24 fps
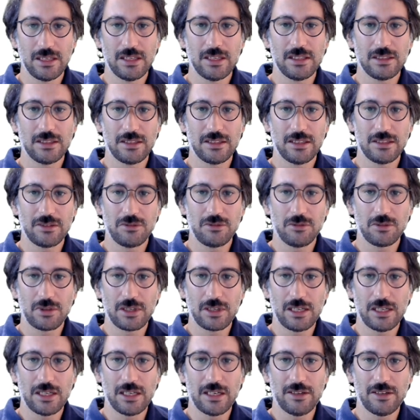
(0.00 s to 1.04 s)
that you can
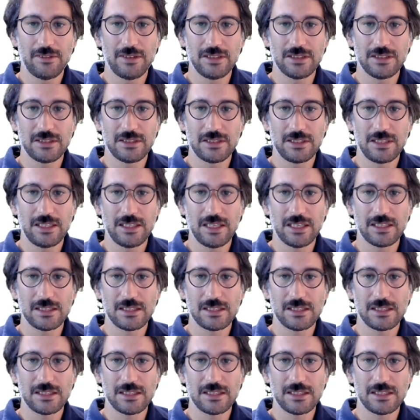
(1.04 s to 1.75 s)
have is TS